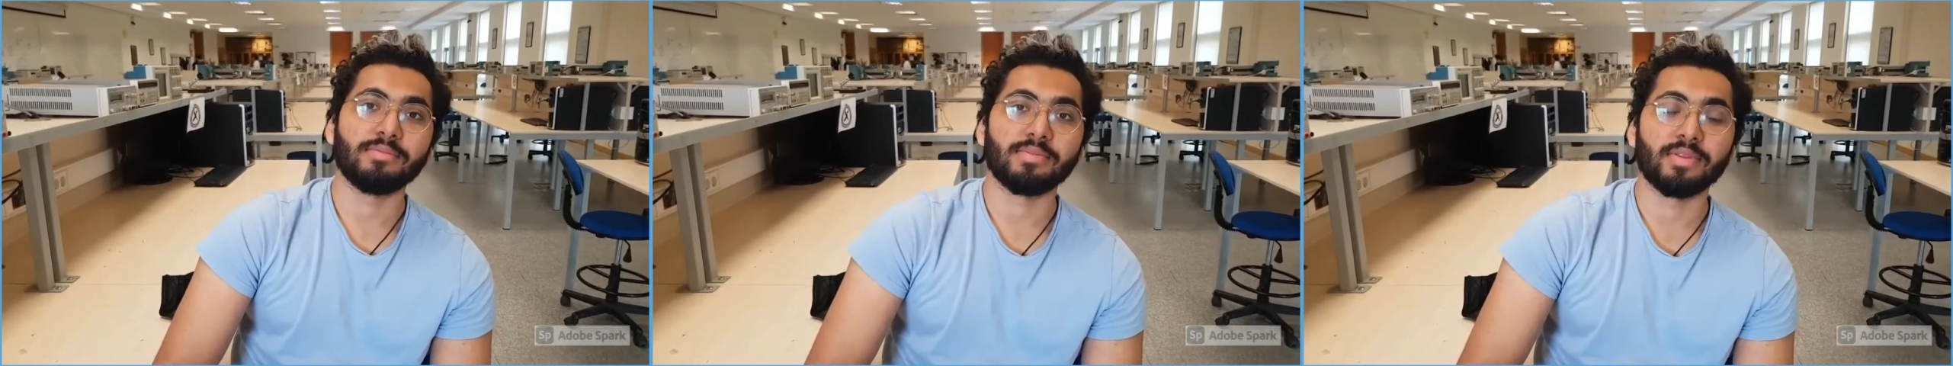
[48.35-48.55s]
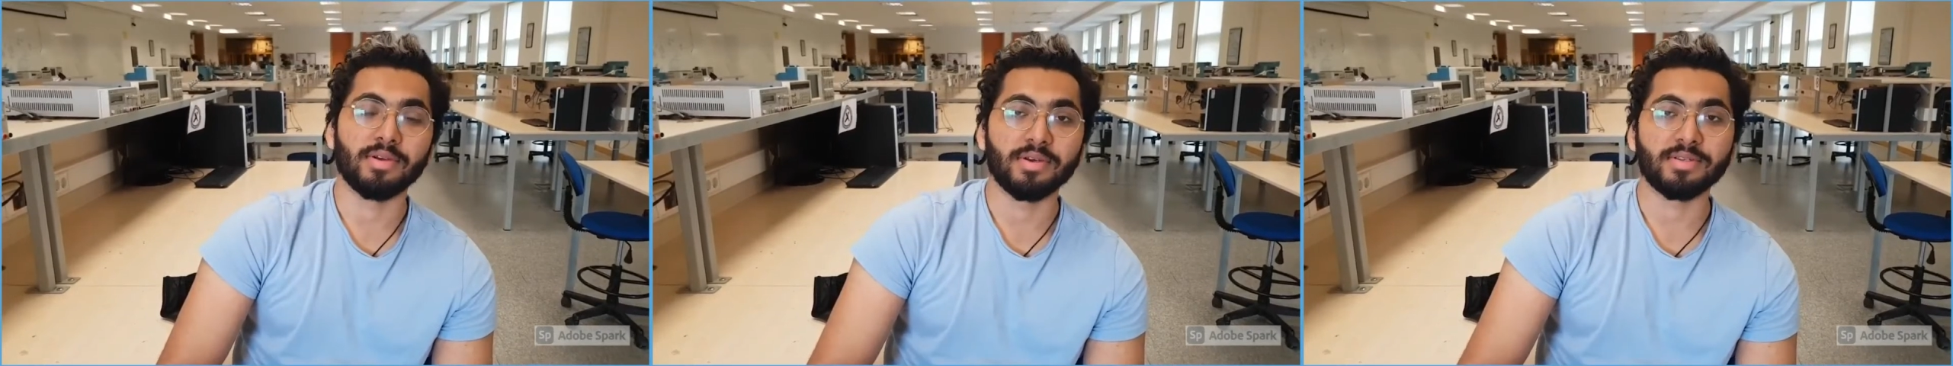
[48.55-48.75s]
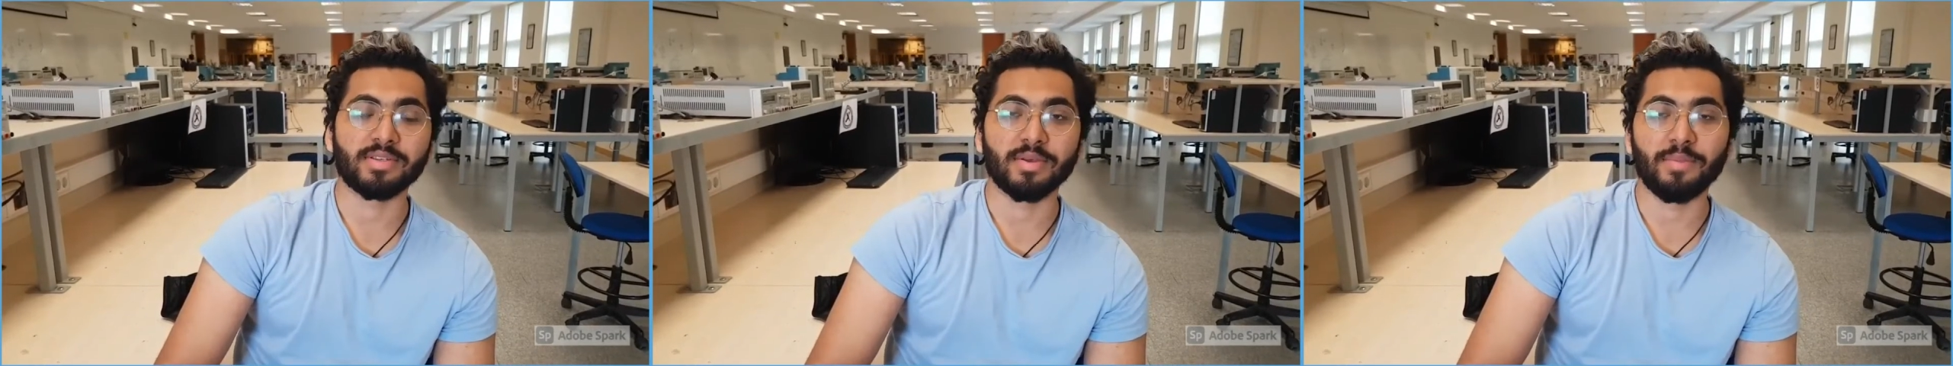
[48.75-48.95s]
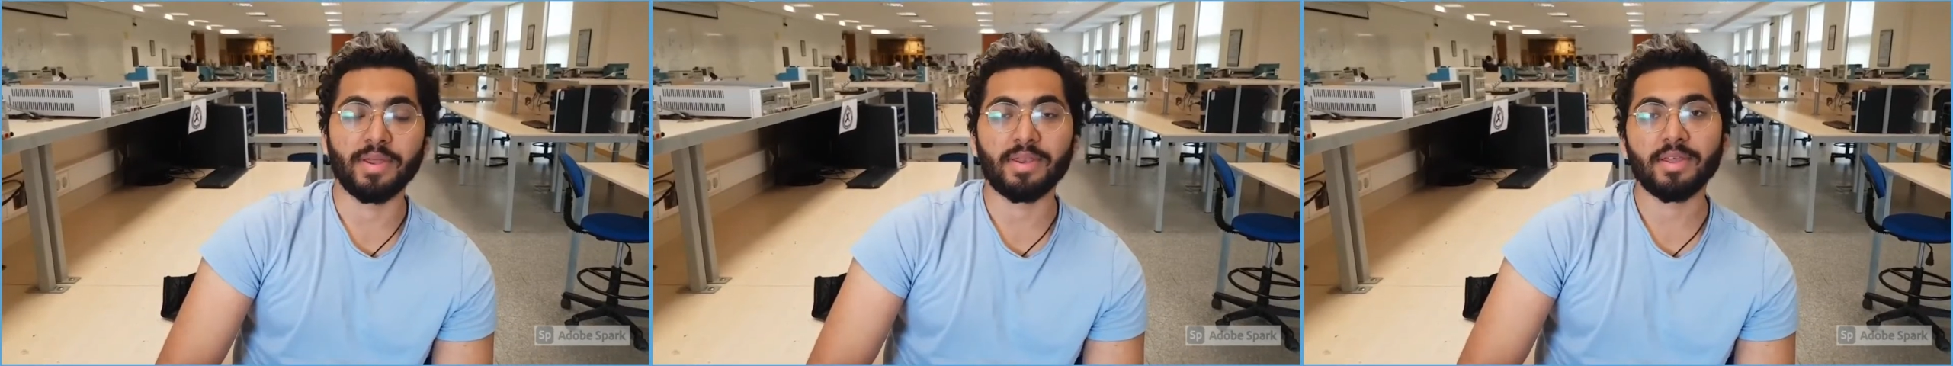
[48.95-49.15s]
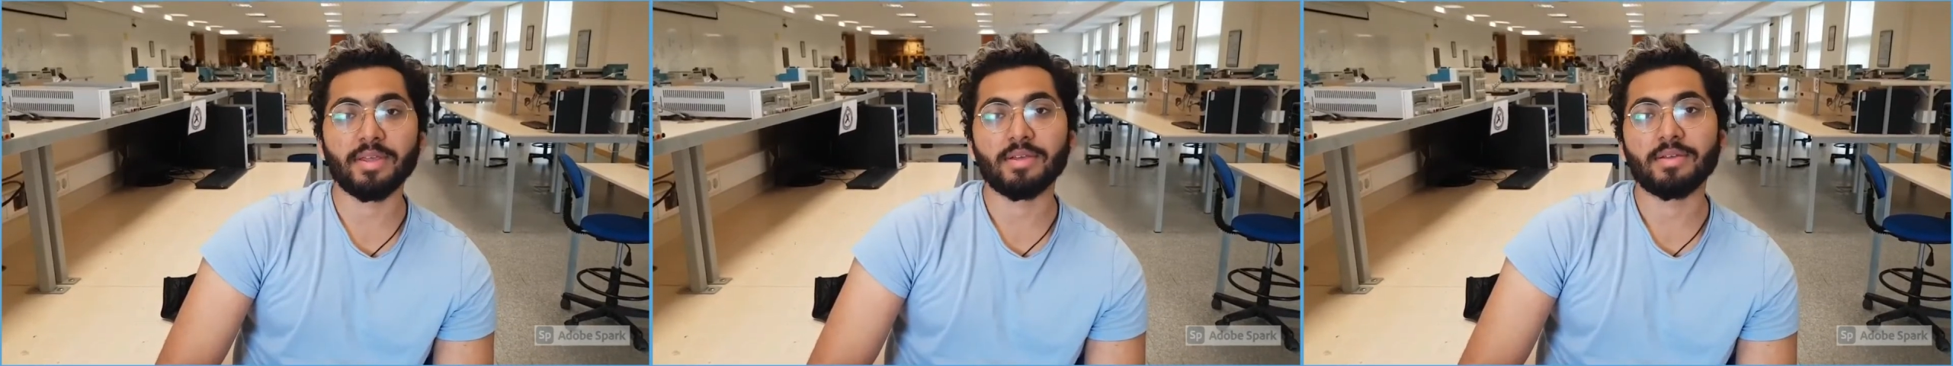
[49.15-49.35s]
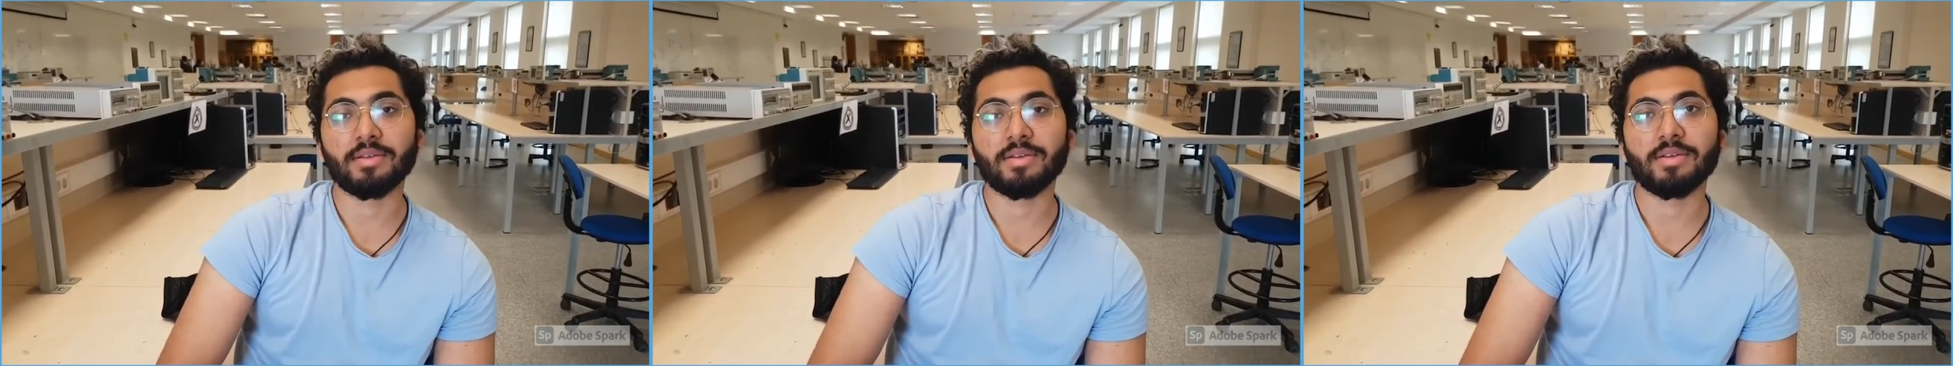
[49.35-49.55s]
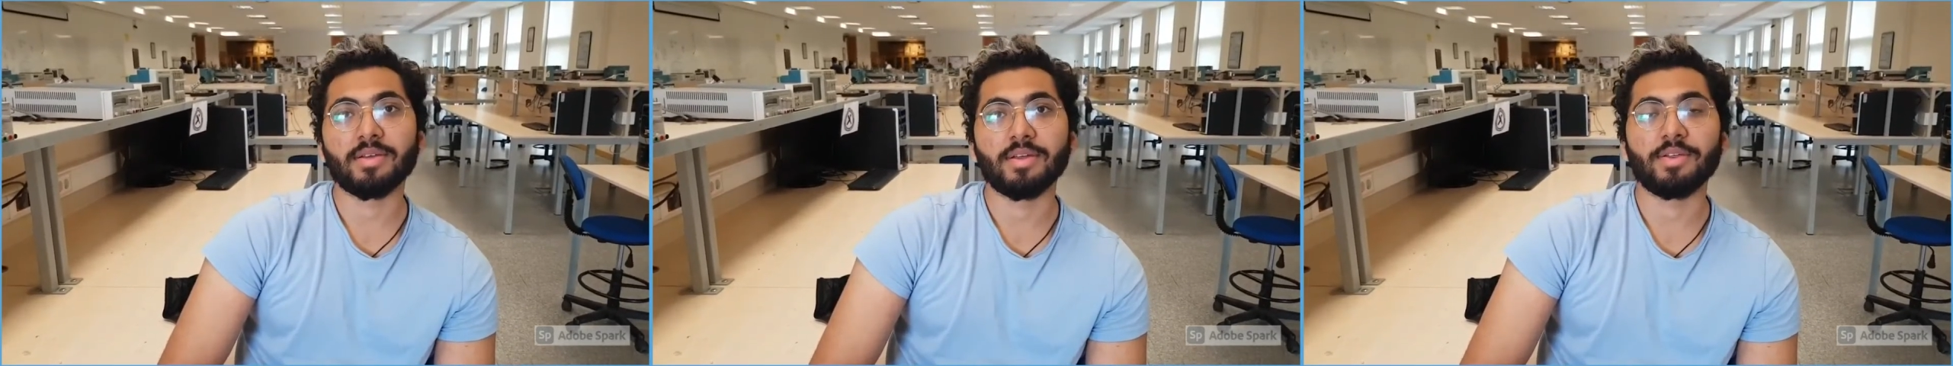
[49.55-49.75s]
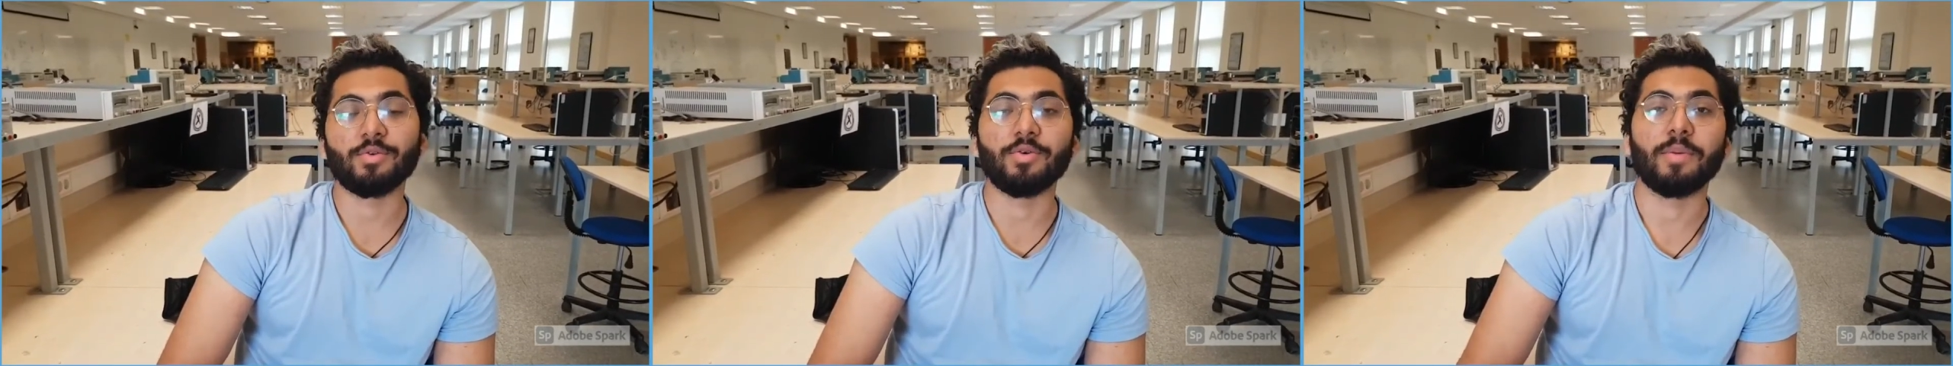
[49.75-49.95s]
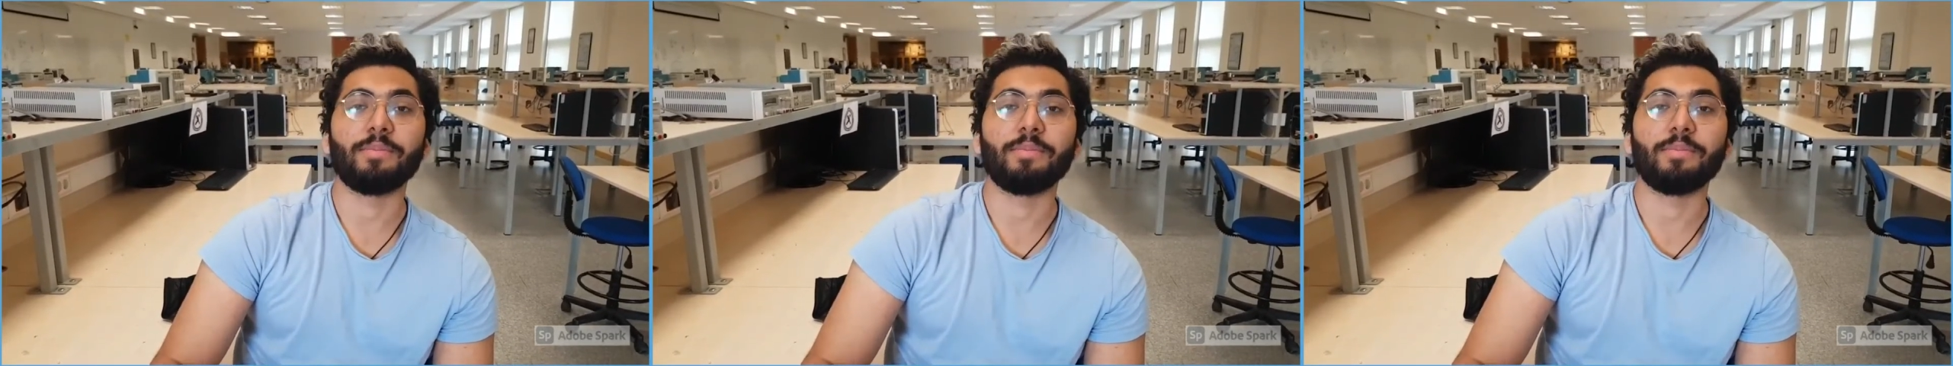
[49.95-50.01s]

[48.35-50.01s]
the schematic to a